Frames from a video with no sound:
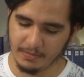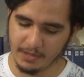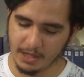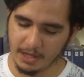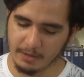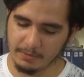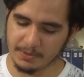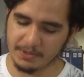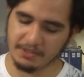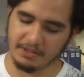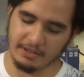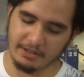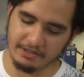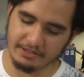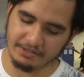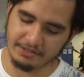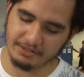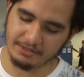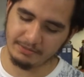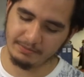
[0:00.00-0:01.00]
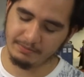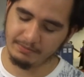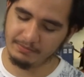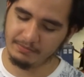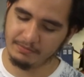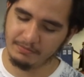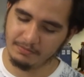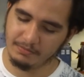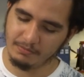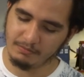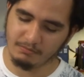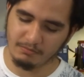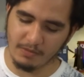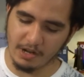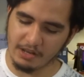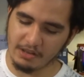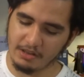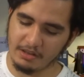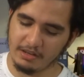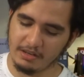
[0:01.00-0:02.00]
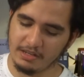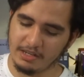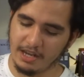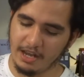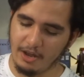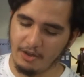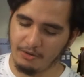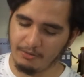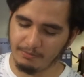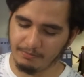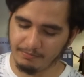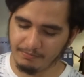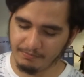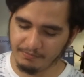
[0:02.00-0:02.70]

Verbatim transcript: Upstairs, rather than down.